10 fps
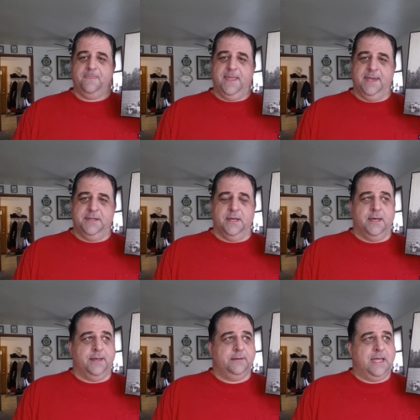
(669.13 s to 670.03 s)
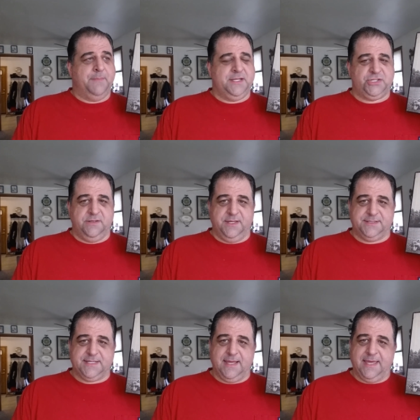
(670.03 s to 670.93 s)
and uh, I mentioned
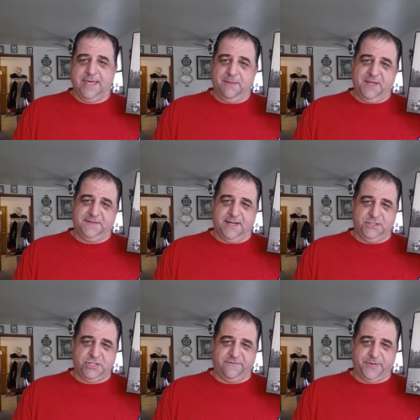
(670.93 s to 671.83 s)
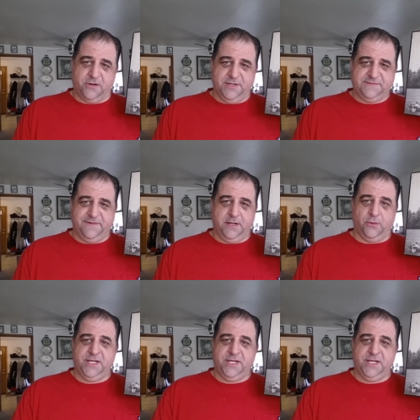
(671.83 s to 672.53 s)
this, I, I commented on Jeff Party's video.